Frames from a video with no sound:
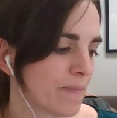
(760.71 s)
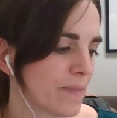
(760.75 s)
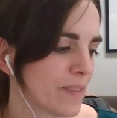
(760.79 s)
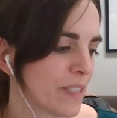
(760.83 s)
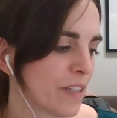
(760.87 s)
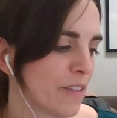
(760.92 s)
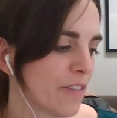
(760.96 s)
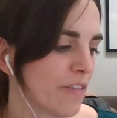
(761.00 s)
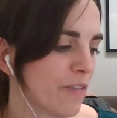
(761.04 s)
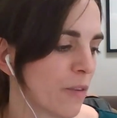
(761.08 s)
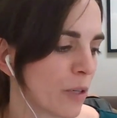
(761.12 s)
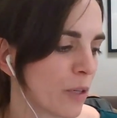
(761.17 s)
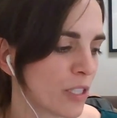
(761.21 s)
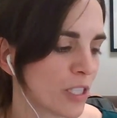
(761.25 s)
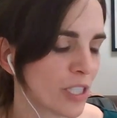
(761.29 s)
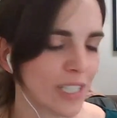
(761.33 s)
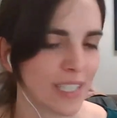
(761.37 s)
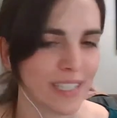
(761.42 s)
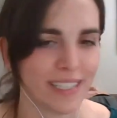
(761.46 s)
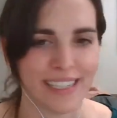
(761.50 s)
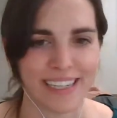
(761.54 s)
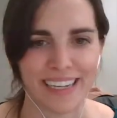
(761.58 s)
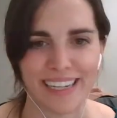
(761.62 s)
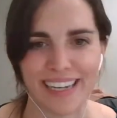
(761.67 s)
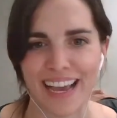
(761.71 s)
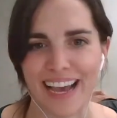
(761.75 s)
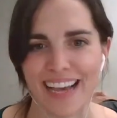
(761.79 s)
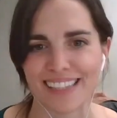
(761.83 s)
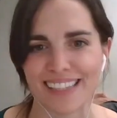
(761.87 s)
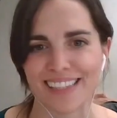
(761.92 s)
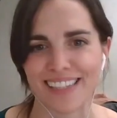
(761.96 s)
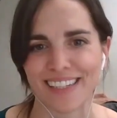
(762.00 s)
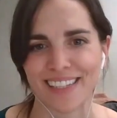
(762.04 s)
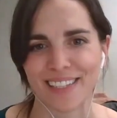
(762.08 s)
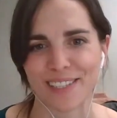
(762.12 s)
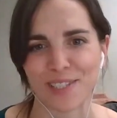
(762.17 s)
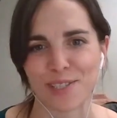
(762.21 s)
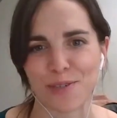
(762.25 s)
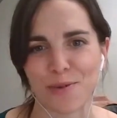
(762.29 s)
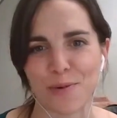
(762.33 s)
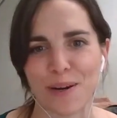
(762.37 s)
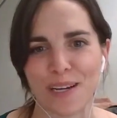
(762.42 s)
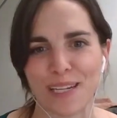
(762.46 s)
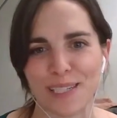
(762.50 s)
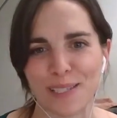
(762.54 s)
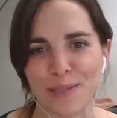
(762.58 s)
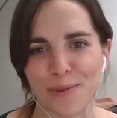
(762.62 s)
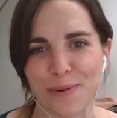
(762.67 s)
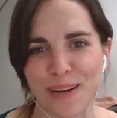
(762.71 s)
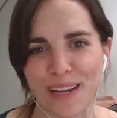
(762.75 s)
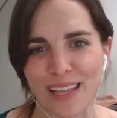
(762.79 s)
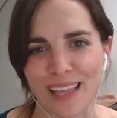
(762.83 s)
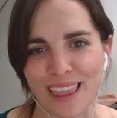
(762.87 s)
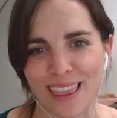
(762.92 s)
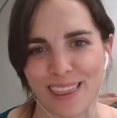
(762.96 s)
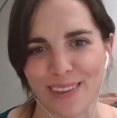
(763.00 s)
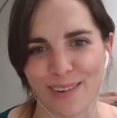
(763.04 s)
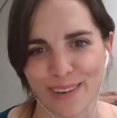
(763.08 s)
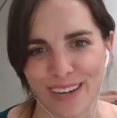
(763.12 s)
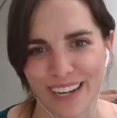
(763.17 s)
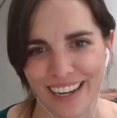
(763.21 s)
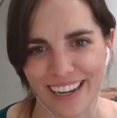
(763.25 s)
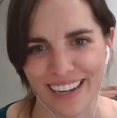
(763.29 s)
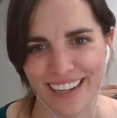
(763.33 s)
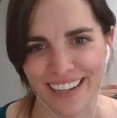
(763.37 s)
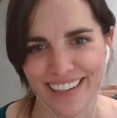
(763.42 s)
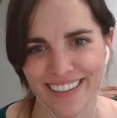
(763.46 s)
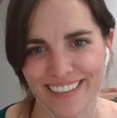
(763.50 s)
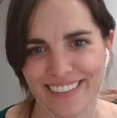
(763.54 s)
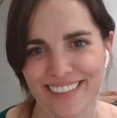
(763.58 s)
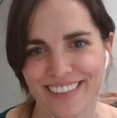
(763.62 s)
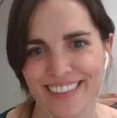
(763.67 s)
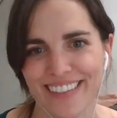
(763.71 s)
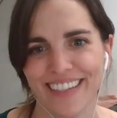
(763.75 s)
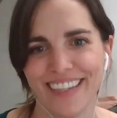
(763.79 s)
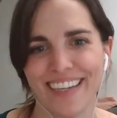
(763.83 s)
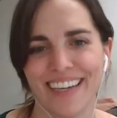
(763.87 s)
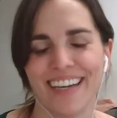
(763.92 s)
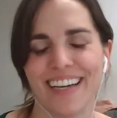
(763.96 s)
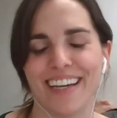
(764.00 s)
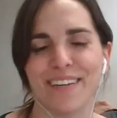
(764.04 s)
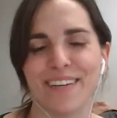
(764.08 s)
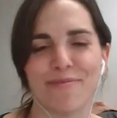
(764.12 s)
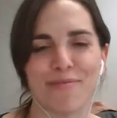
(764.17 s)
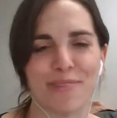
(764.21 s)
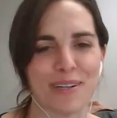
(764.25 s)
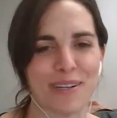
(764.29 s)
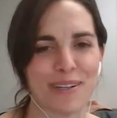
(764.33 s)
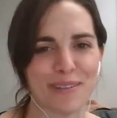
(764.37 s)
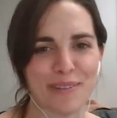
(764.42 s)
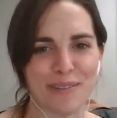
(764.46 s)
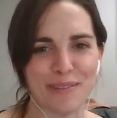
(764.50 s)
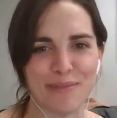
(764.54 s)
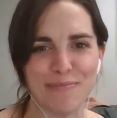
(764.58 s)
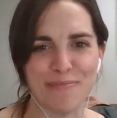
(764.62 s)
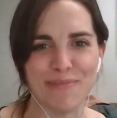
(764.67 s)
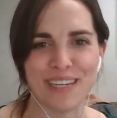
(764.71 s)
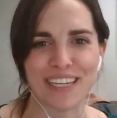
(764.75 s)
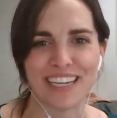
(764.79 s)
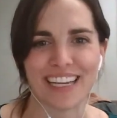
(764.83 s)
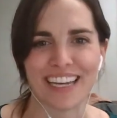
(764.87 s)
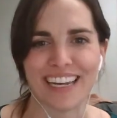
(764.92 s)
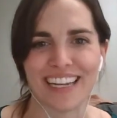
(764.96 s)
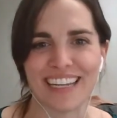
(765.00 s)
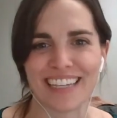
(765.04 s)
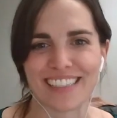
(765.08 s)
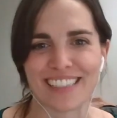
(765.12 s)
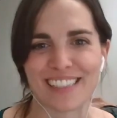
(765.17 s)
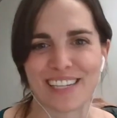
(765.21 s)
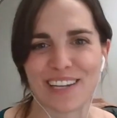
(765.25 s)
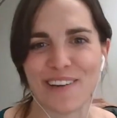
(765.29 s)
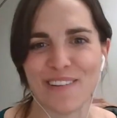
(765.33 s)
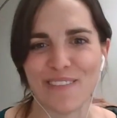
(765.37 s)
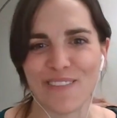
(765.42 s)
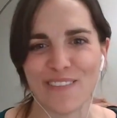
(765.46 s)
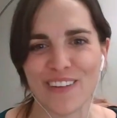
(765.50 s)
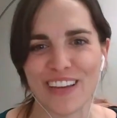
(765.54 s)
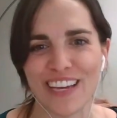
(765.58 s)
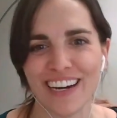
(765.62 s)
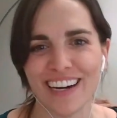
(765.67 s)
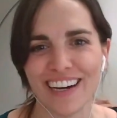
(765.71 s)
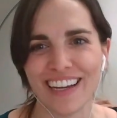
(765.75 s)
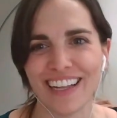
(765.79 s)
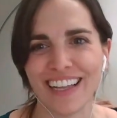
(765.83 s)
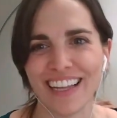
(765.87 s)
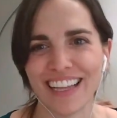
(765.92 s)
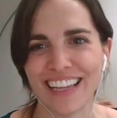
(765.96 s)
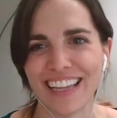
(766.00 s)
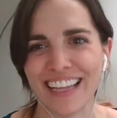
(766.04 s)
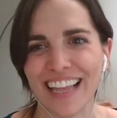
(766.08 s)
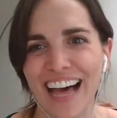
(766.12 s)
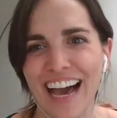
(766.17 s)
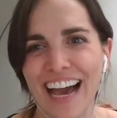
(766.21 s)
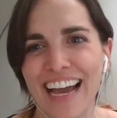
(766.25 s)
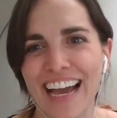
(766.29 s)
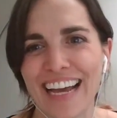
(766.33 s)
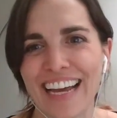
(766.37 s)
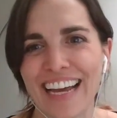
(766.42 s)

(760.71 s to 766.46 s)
fortunately, yes, it is 2023. And we're beginning to feel like